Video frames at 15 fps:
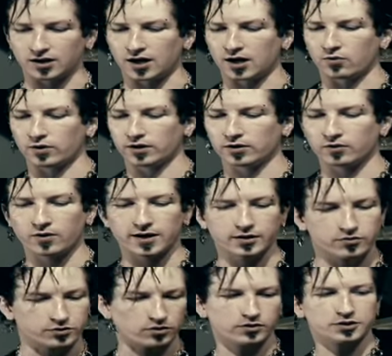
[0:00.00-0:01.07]
What you're gonna want
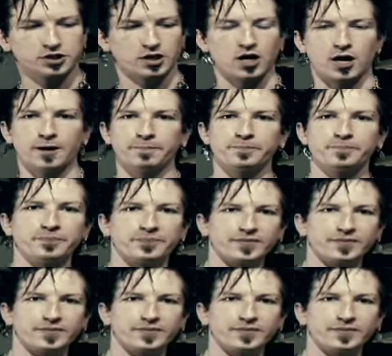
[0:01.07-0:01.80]
to do is hold at your arm,